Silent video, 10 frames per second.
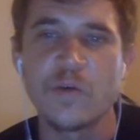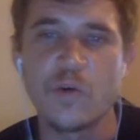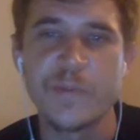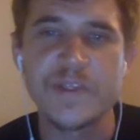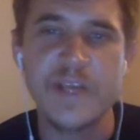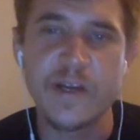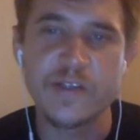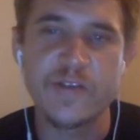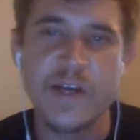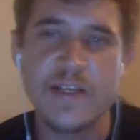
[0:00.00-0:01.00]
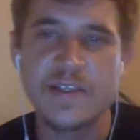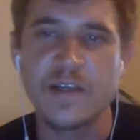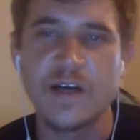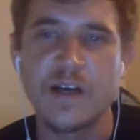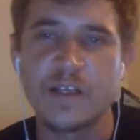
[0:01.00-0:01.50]
or
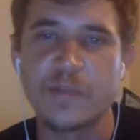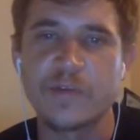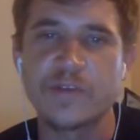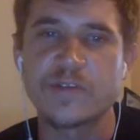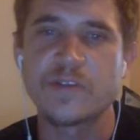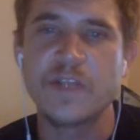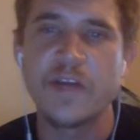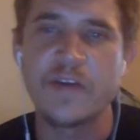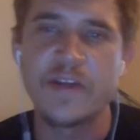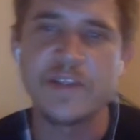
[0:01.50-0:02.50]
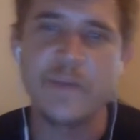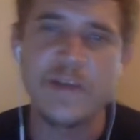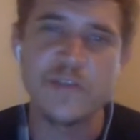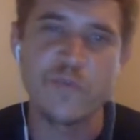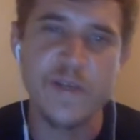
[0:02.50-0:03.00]
mischaracterized libertarianism
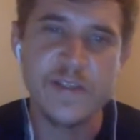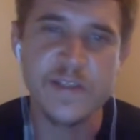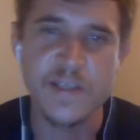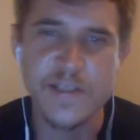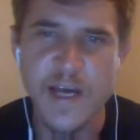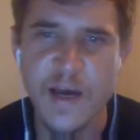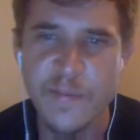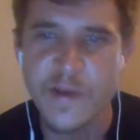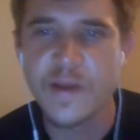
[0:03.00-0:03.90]
as a race to the top.